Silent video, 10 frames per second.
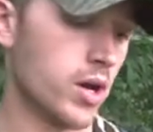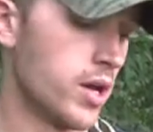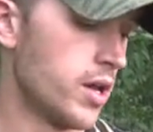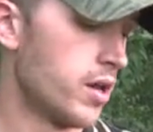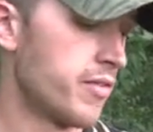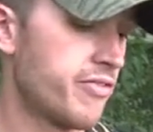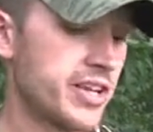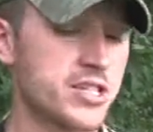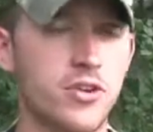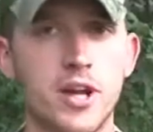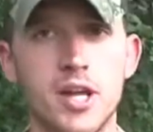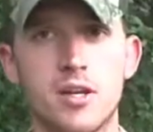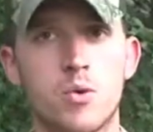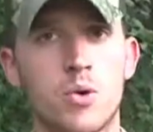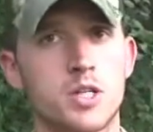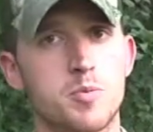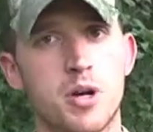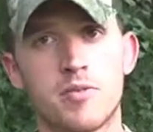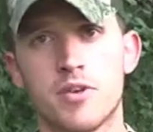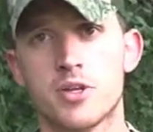Fits great, works
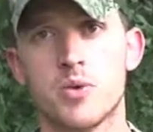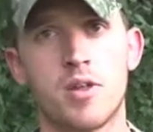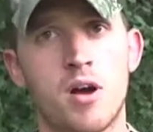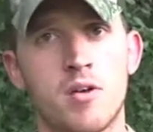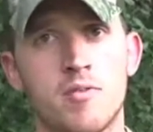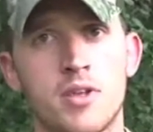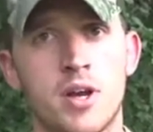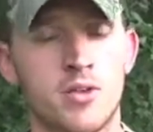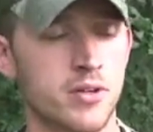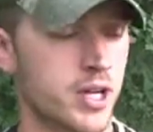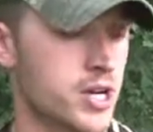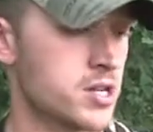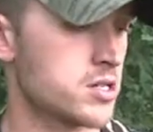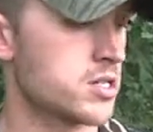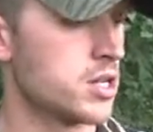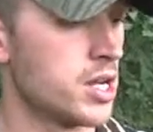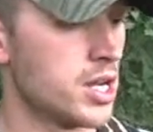perfect with all the other layers.